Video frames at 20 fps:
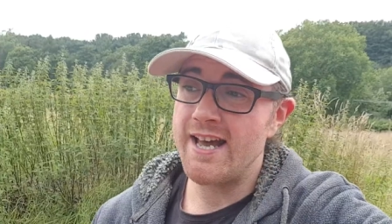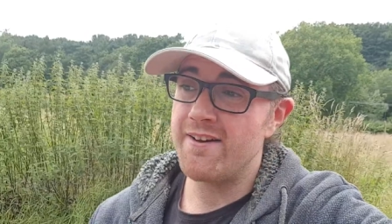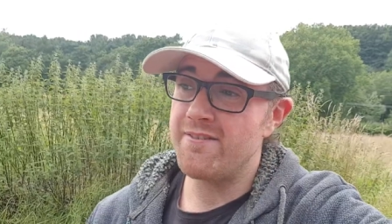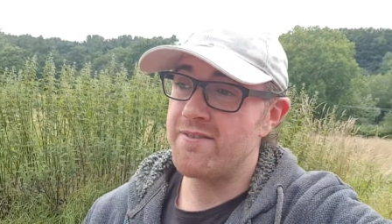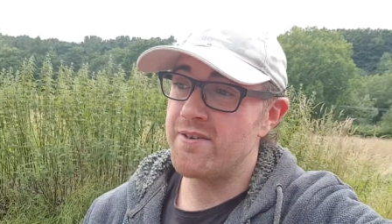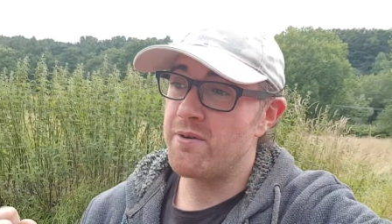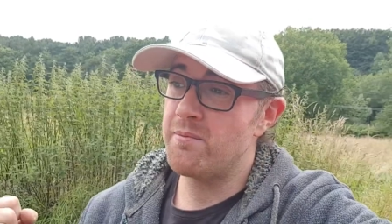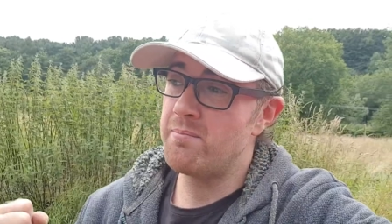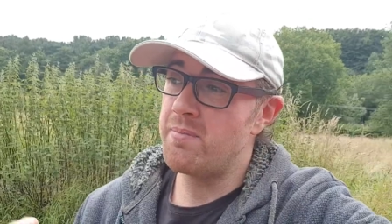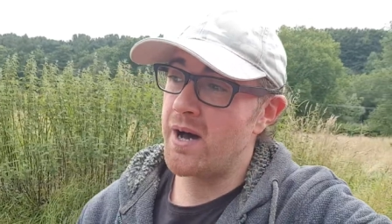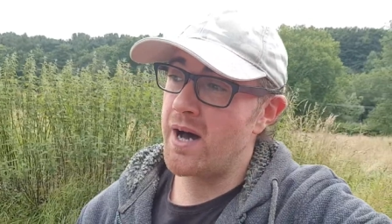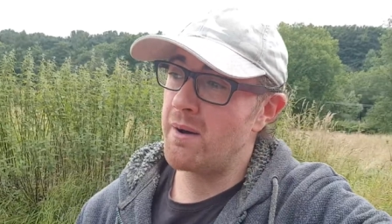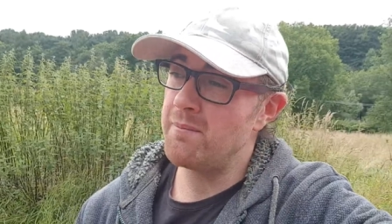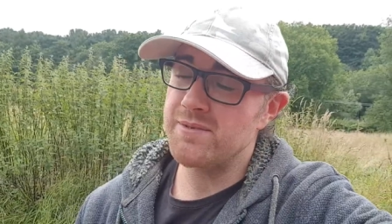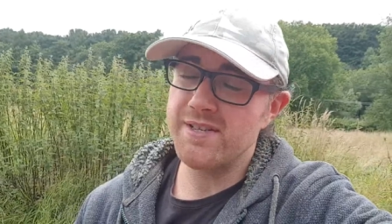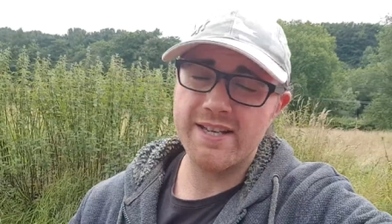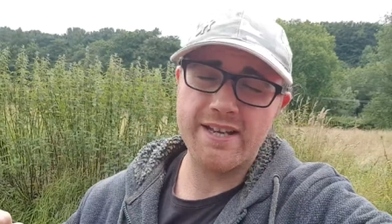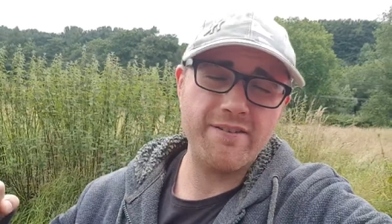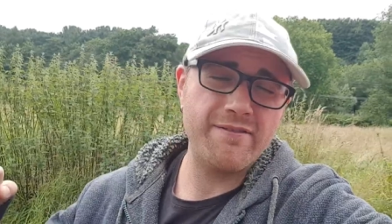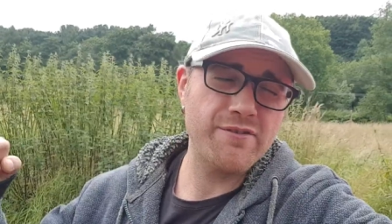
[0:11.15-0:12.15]
I feel
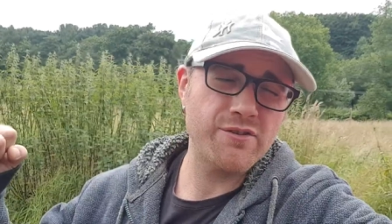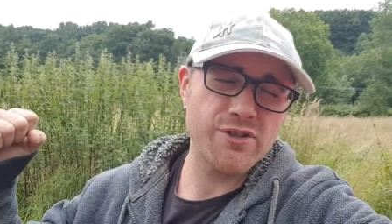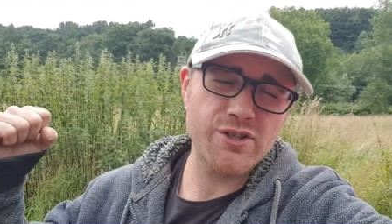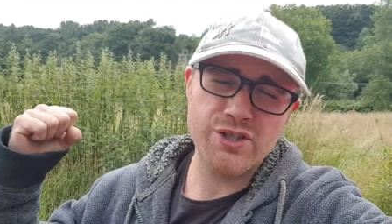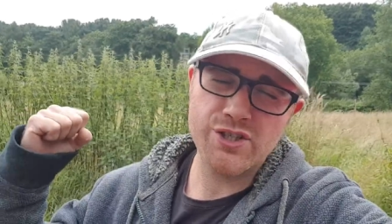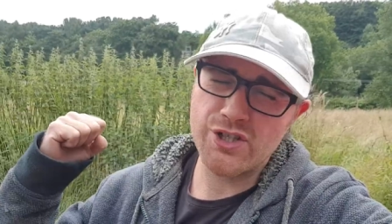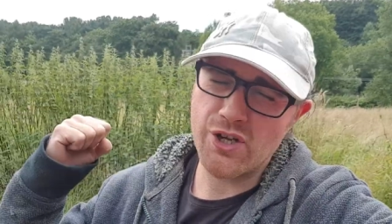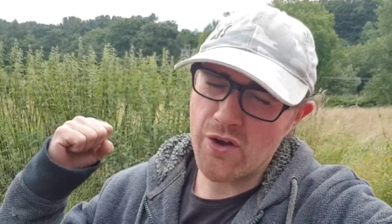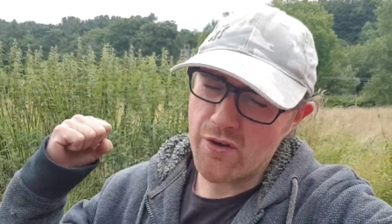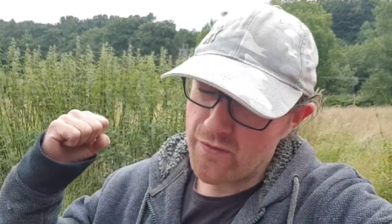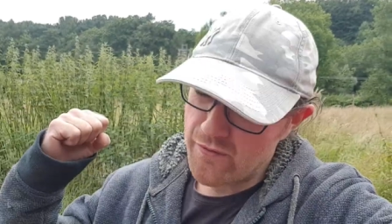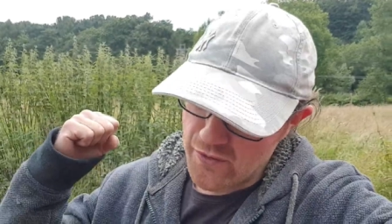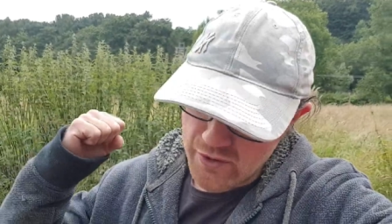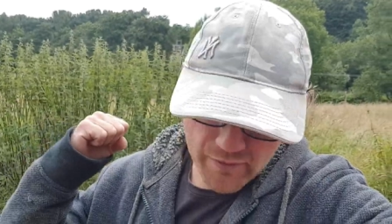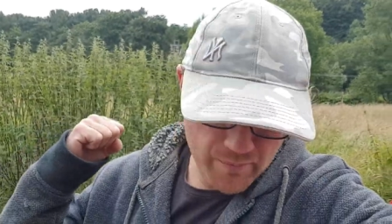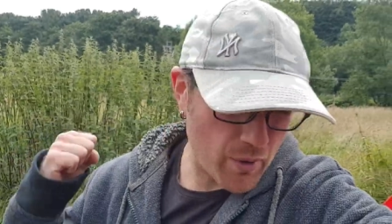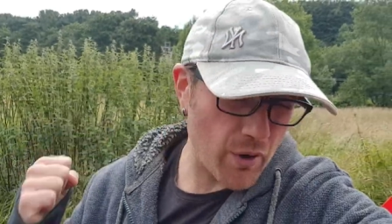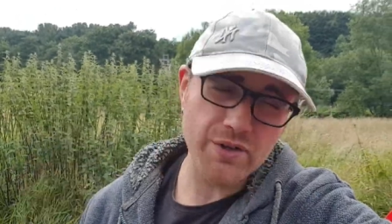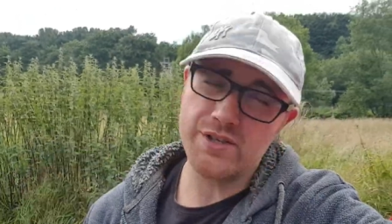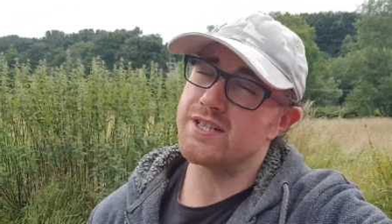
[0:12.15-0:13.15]
pumped and I feel so full
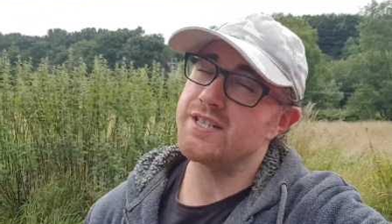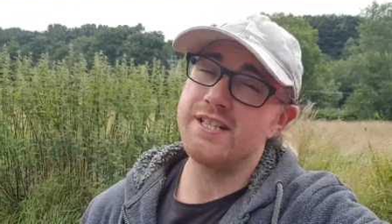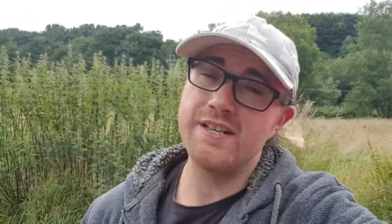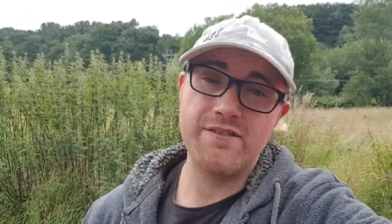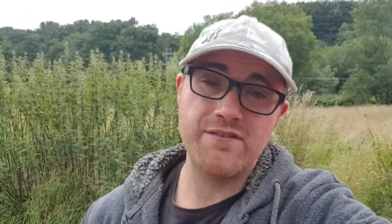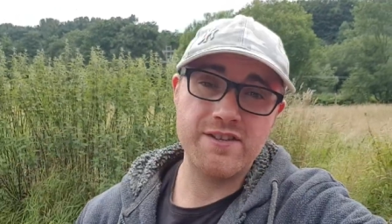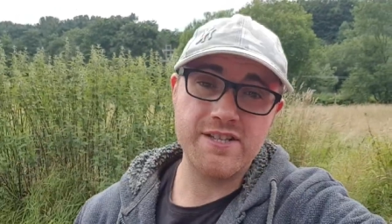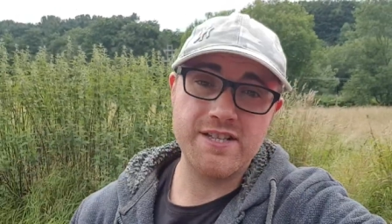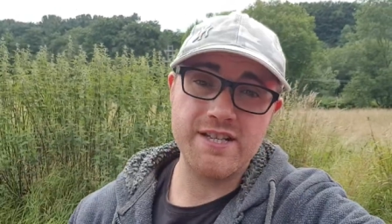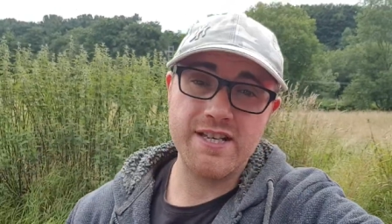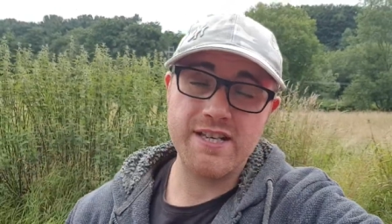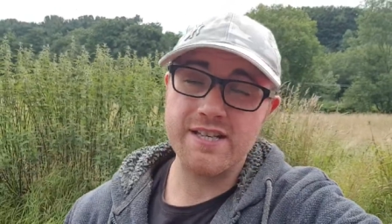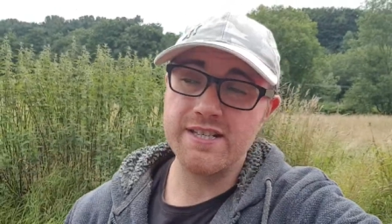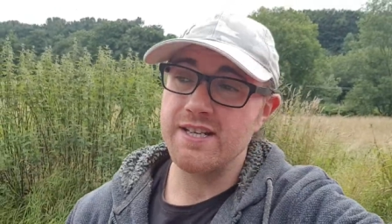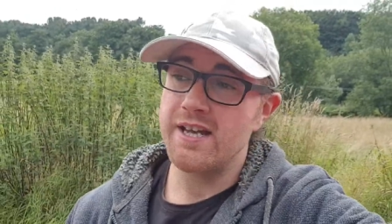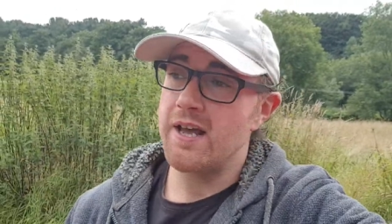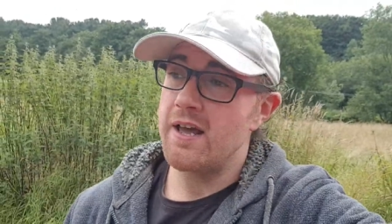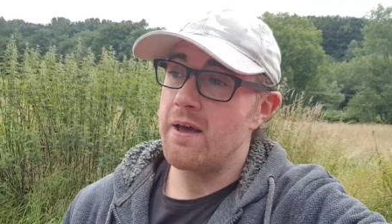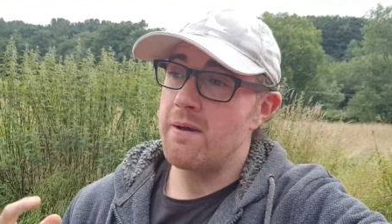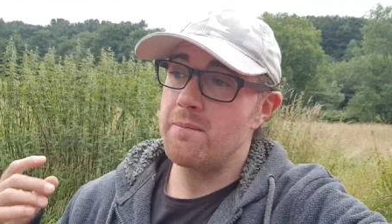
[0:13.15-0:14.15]
of positivities
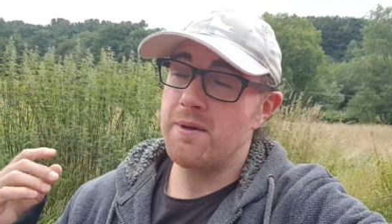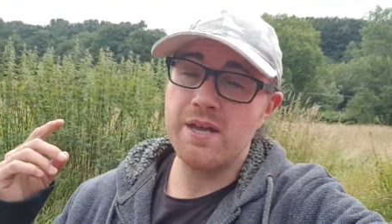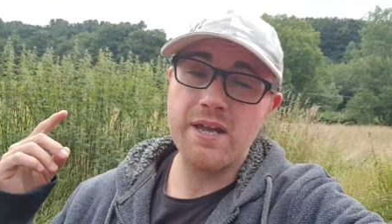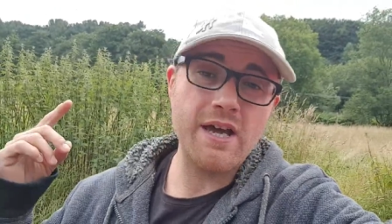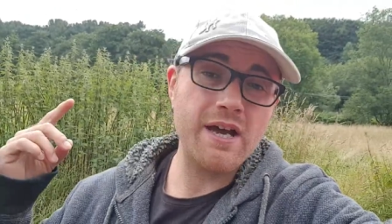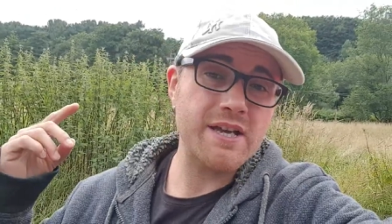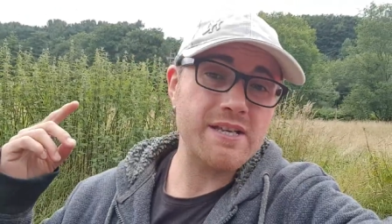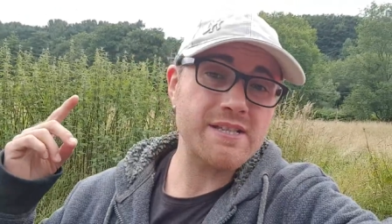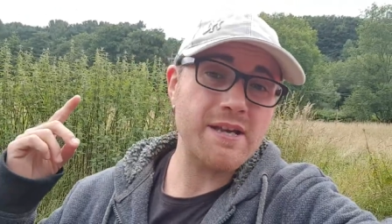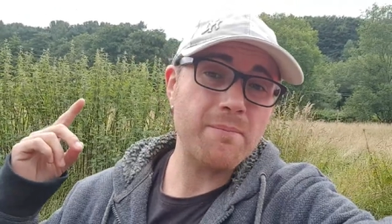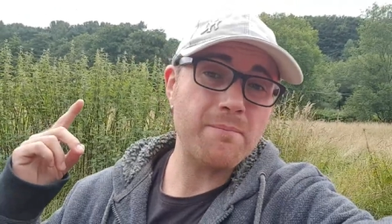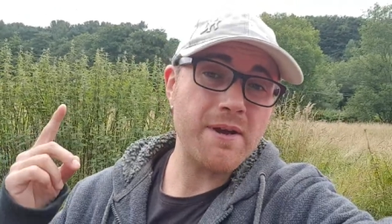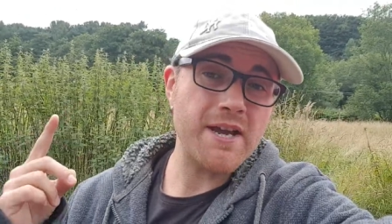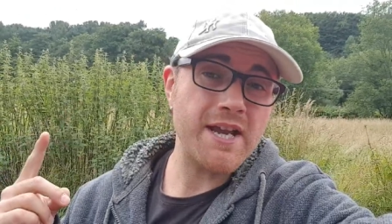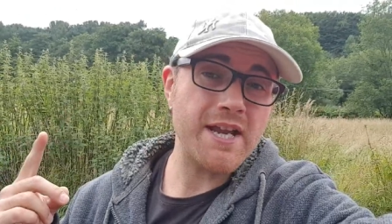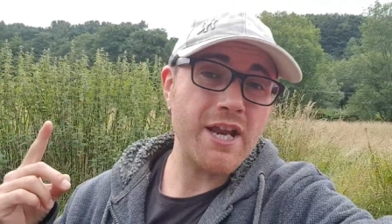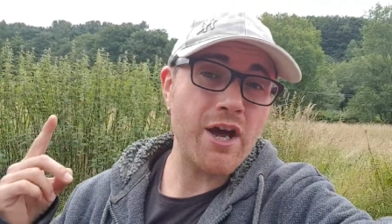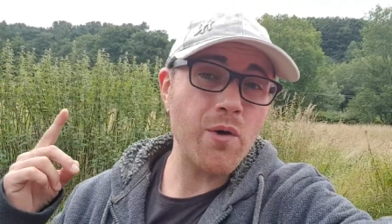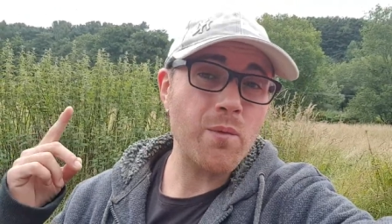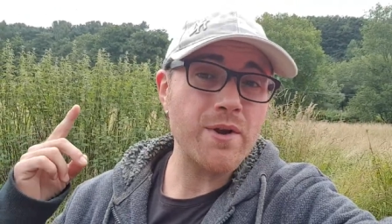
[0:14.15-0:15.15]
because I'm
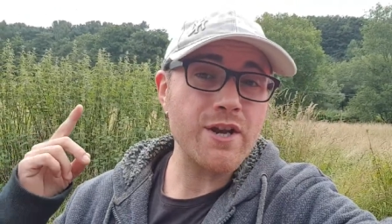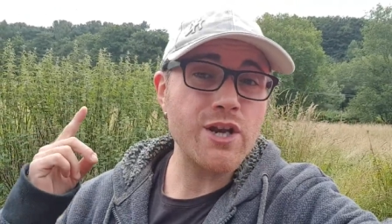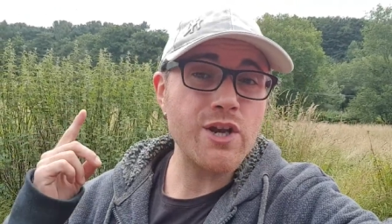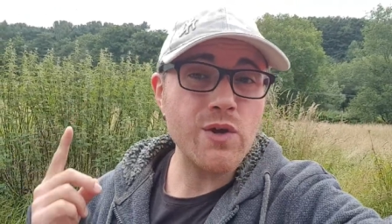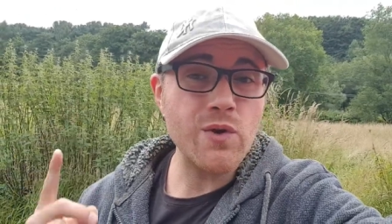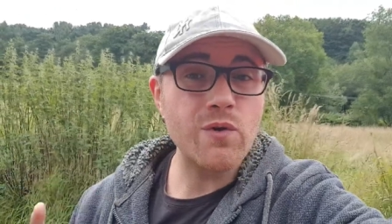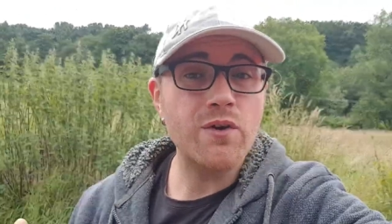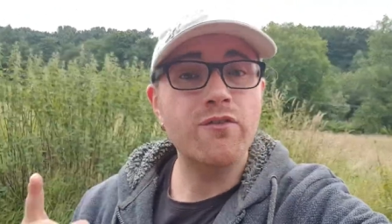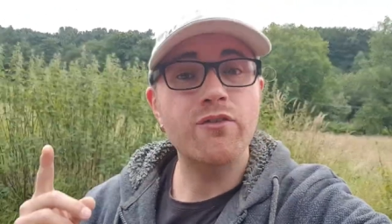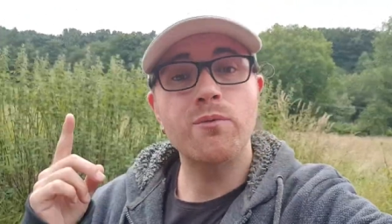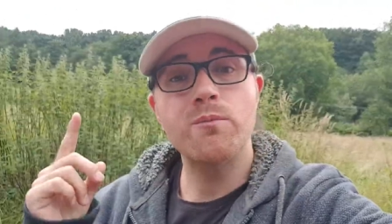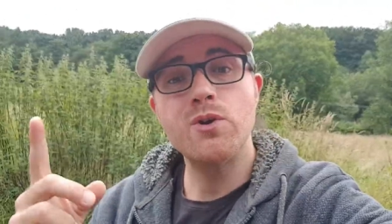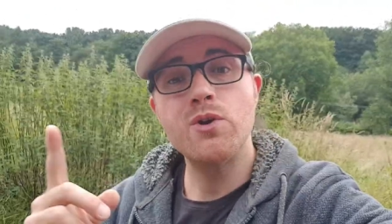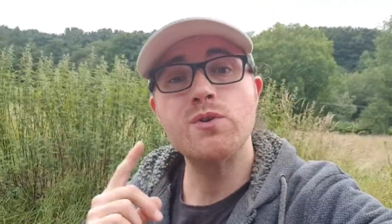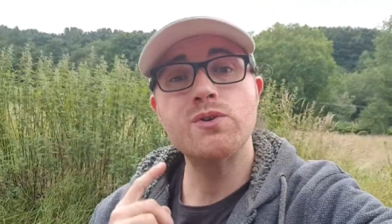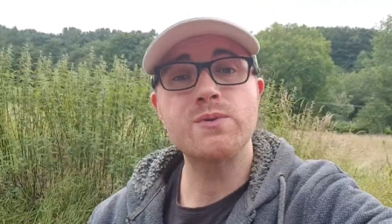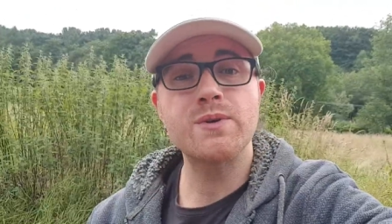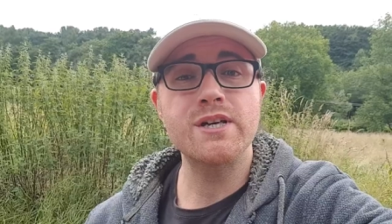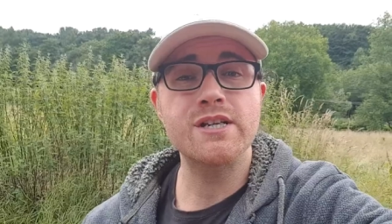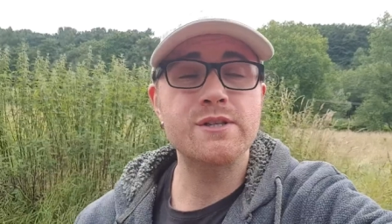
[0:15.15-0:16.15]
meeting up with Luke from
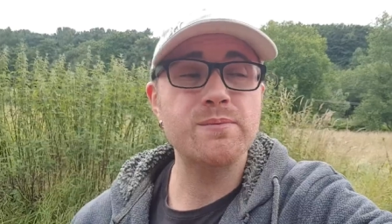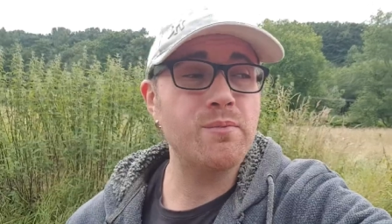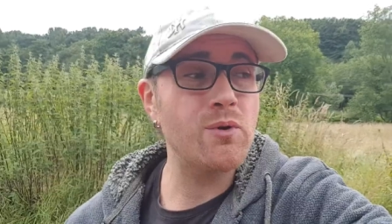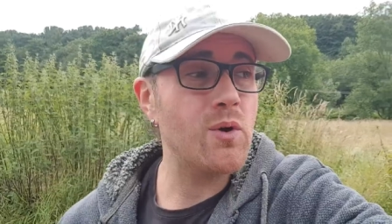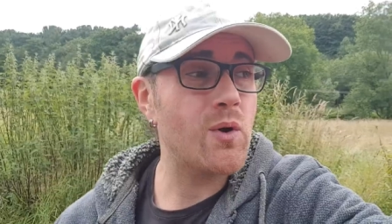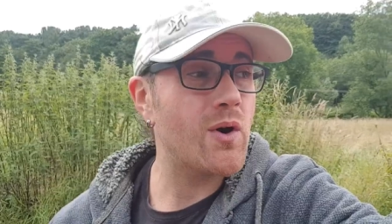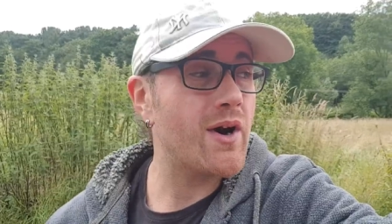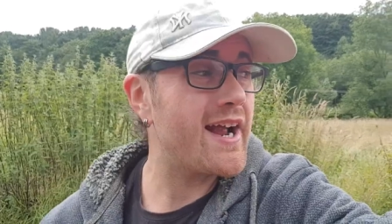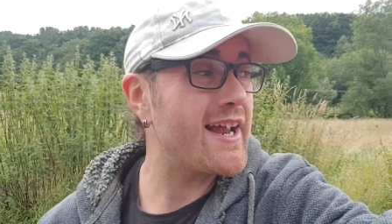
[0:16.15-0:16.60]
Luke to Explore,